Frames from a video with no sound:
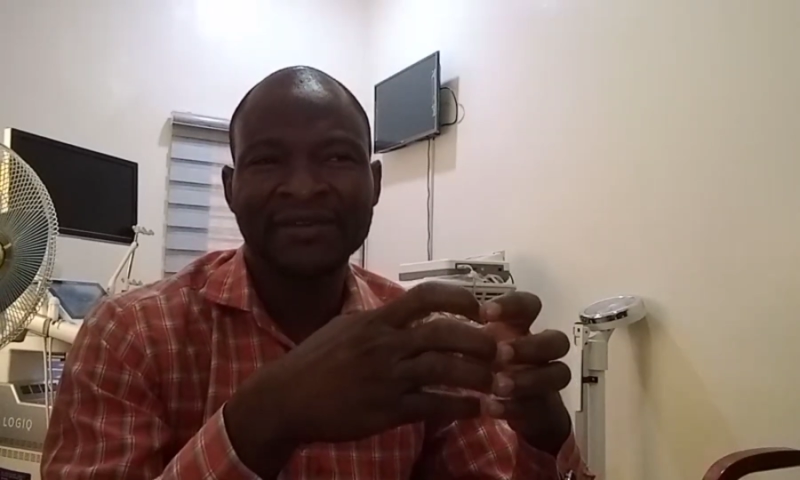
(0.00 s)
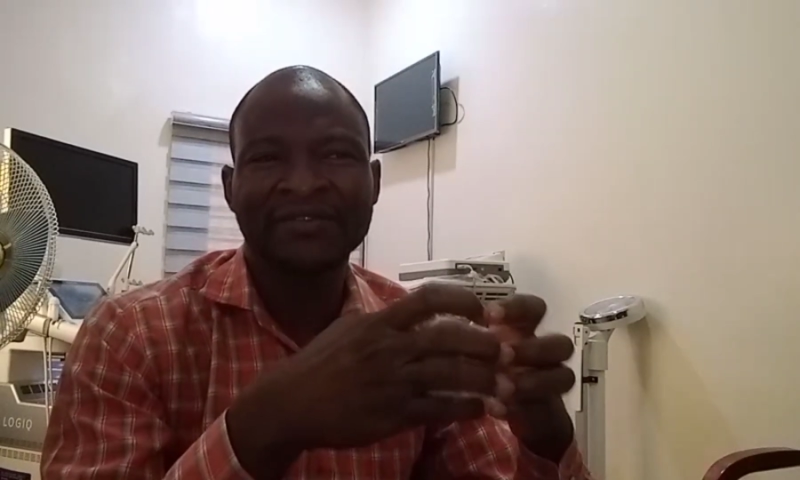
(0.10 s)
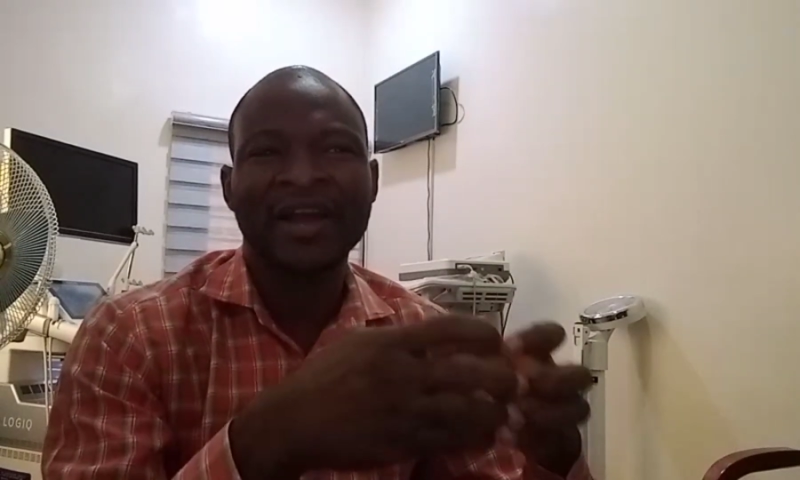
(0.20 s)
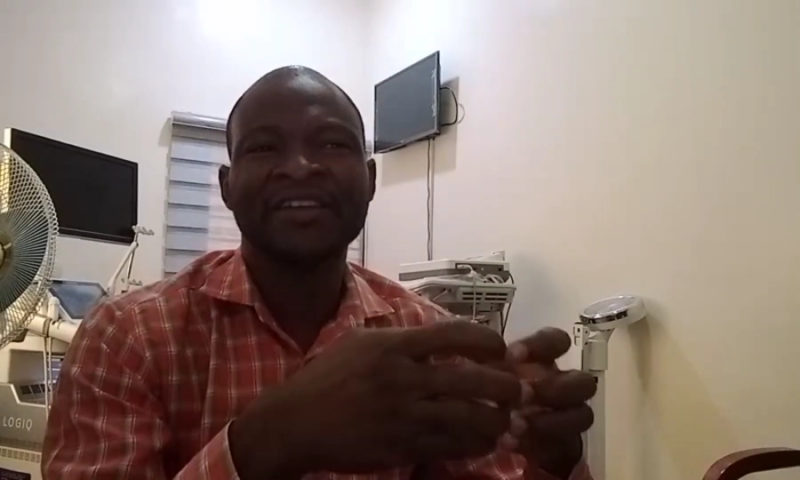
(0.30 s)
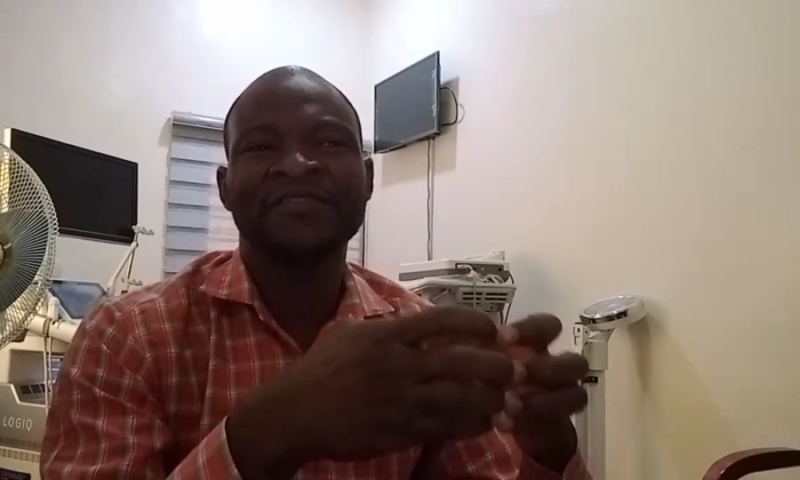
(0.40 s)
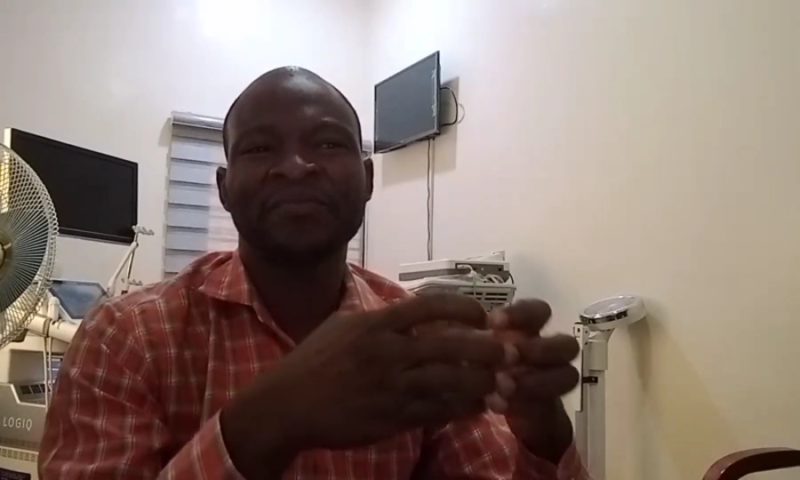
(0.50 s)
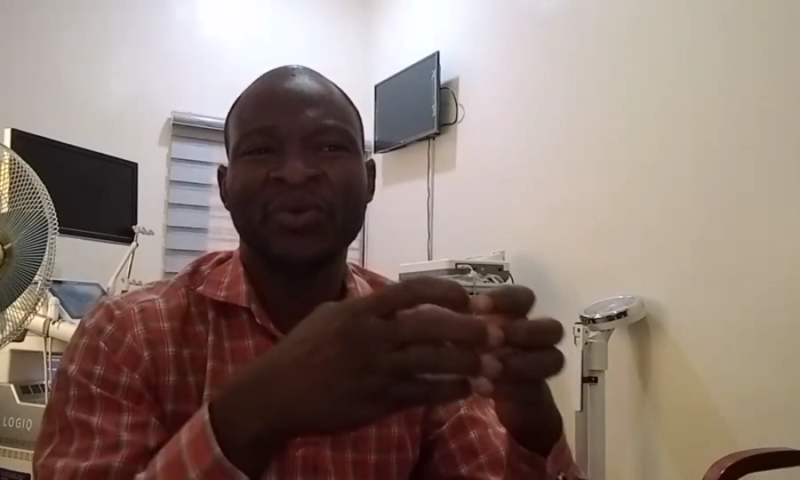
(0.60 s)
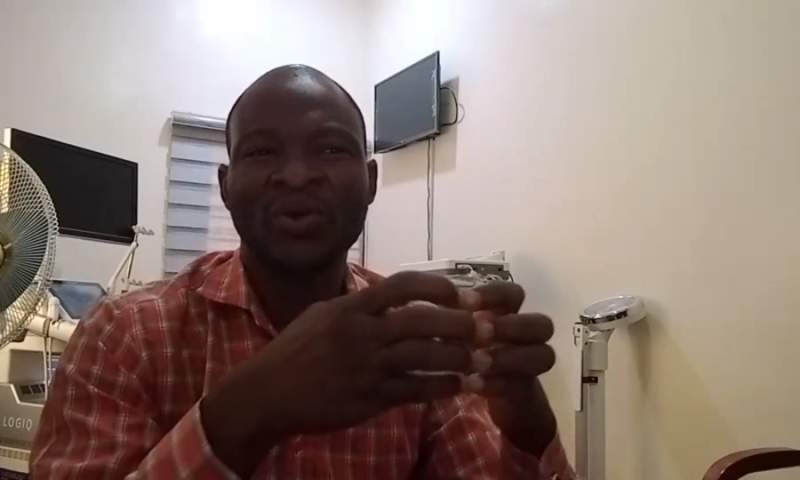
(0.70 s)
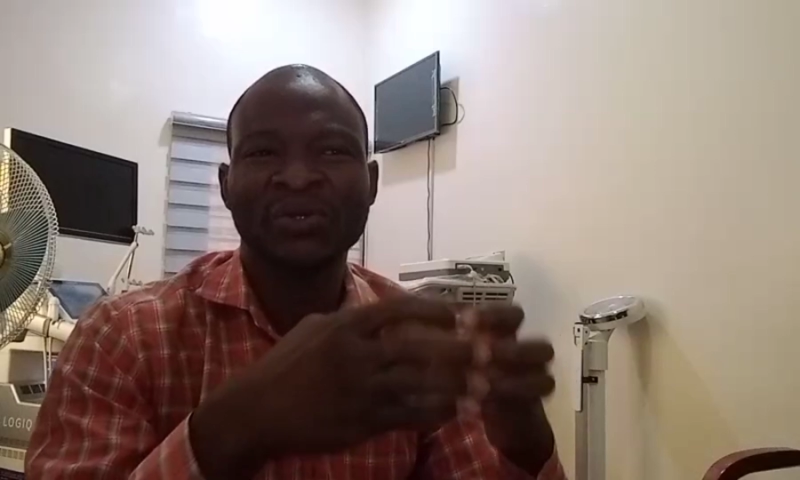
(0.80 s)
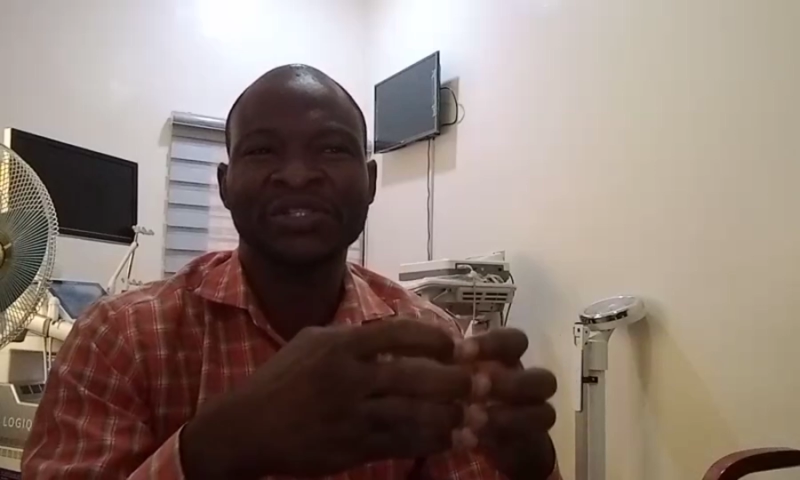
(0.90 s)
5
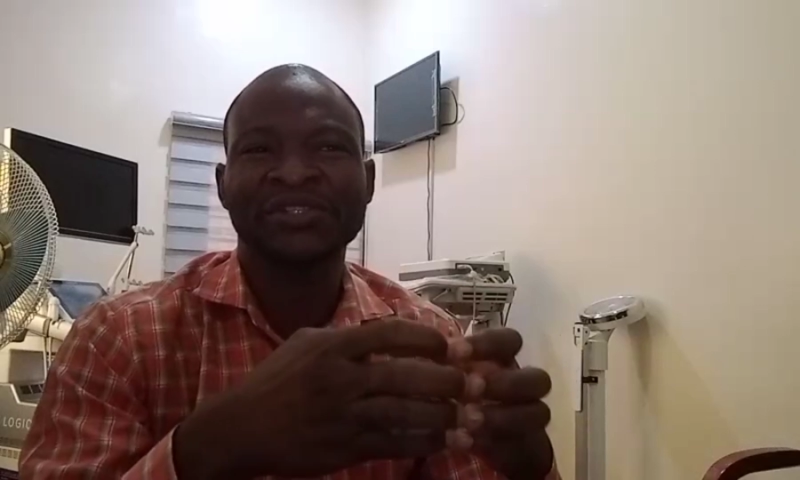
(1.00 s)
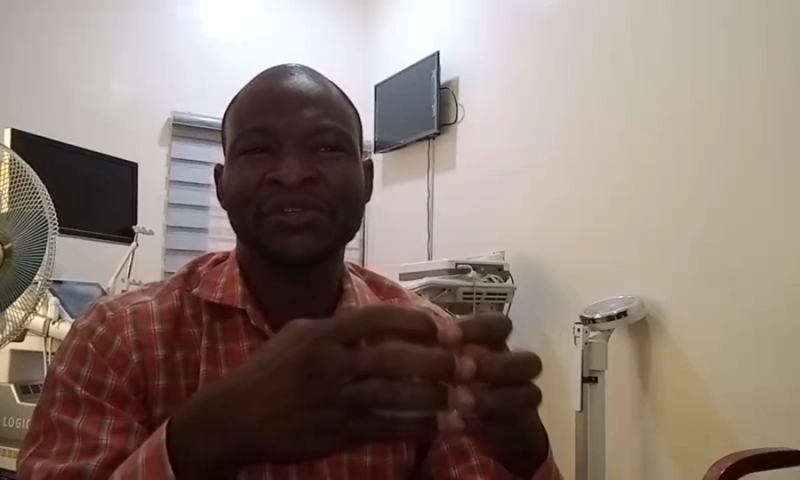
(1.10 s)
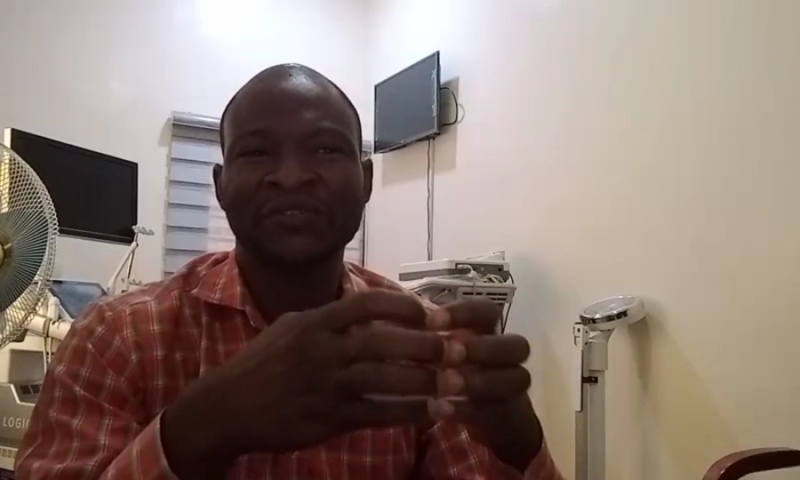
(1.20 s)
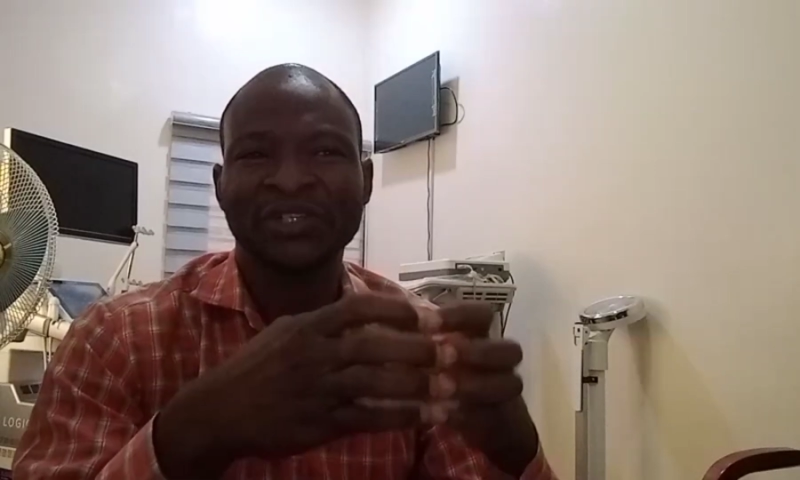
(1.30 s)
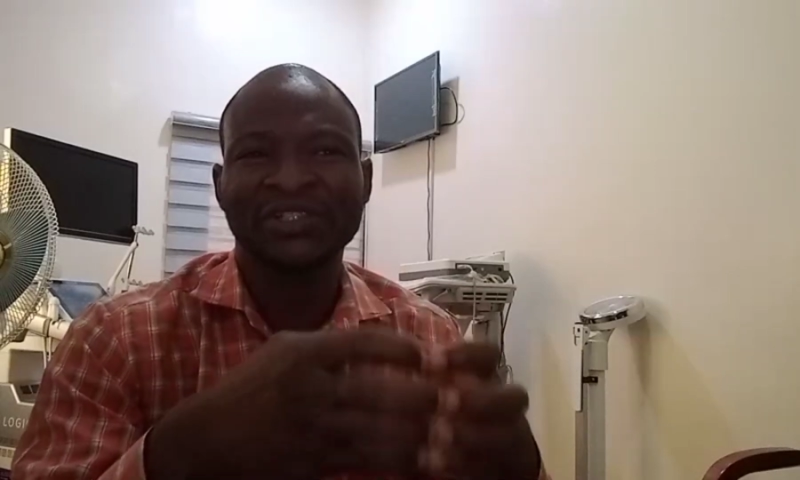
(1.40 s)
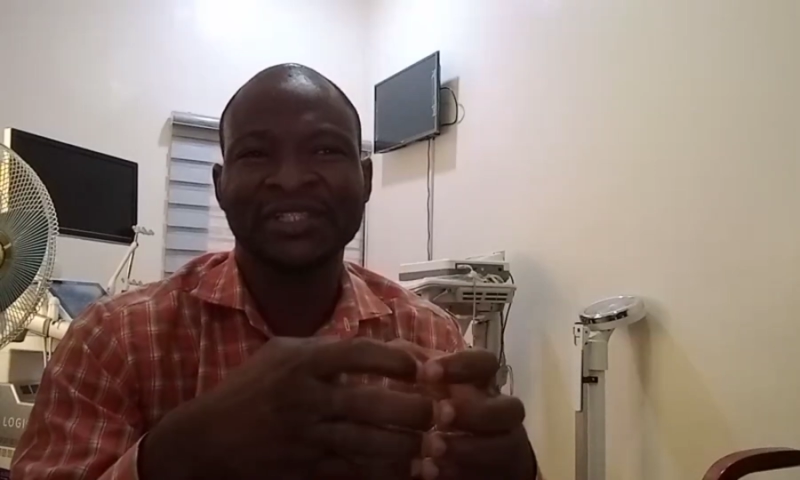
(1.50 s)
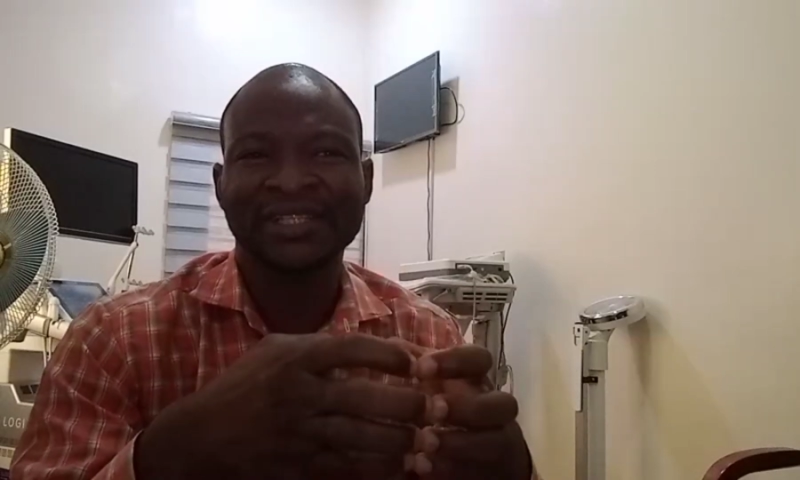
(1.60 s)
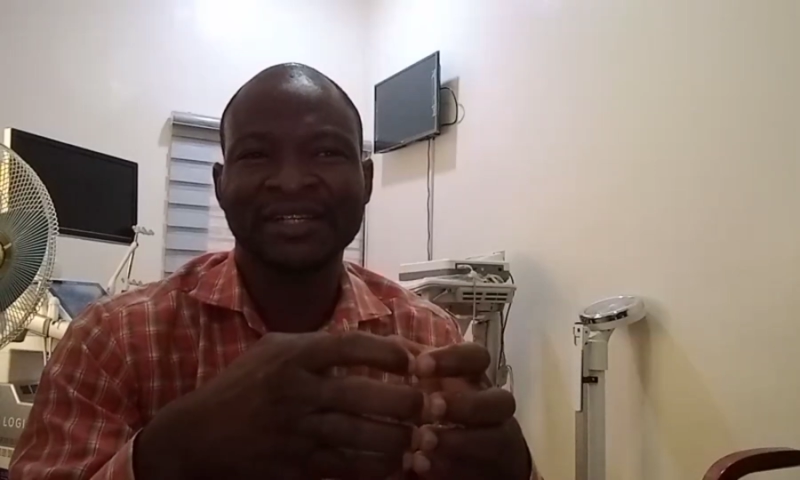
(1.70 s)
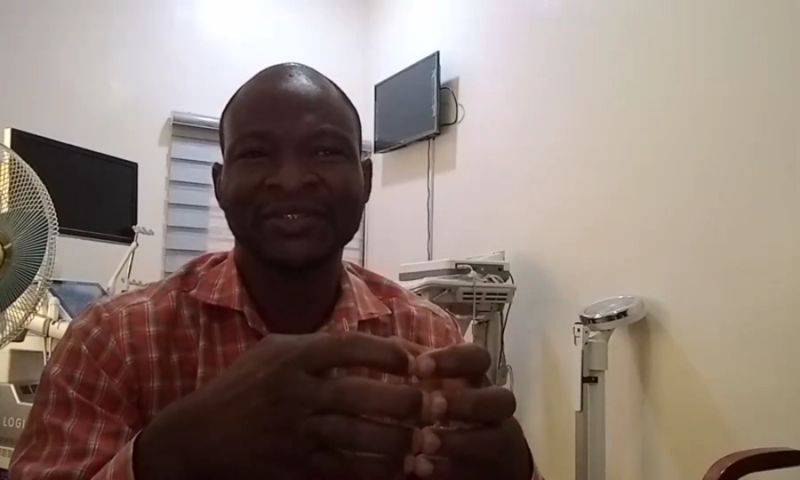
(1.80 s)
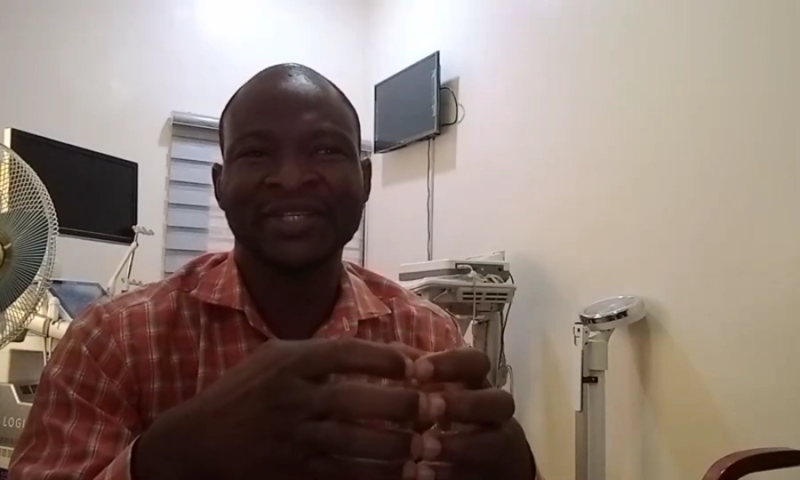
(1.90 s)
pulses of
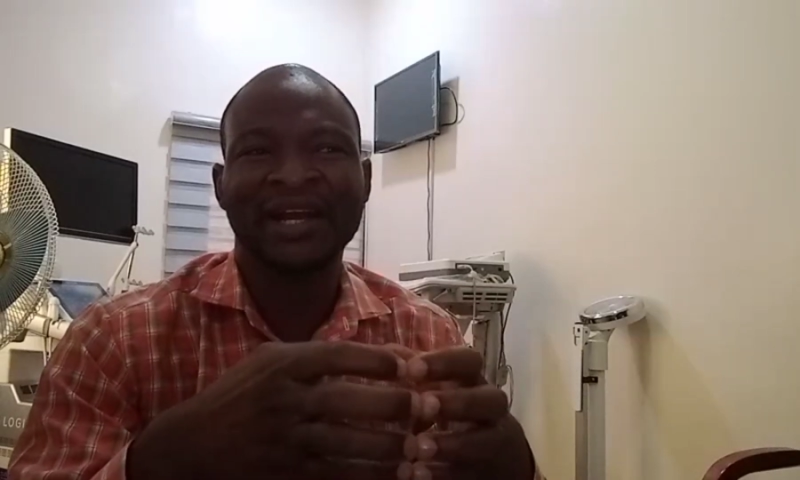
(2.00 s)
ultrasound